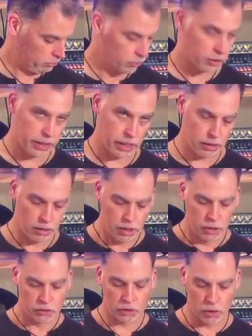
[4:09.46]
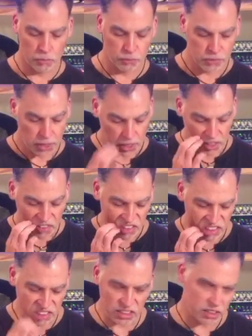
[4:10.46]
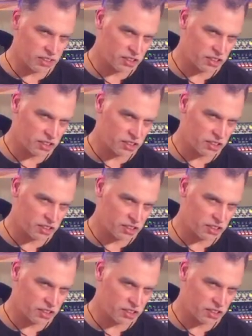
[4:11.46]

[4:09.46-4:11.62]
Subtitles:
Okay? So this doesn't